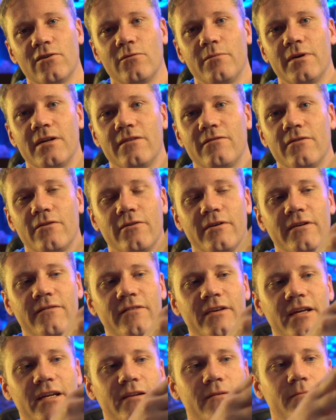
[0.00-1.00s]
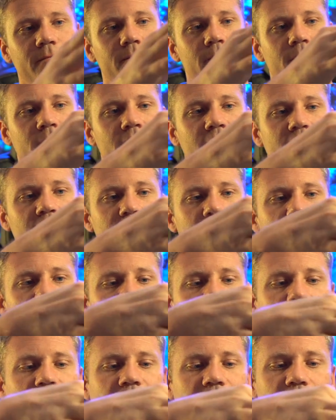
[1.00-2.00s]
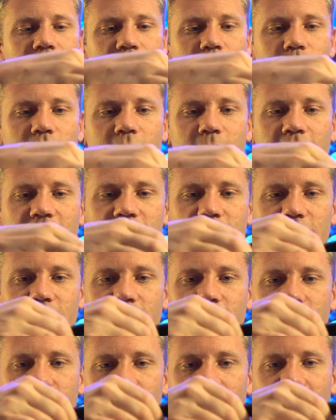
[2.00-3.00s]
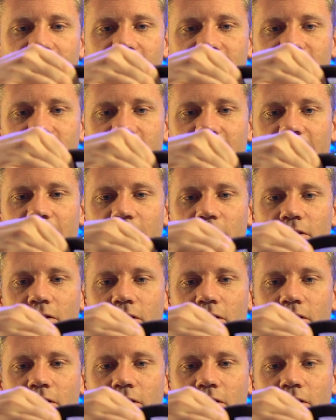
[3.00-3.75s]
bit of a ravine. And you just want to make sure you have that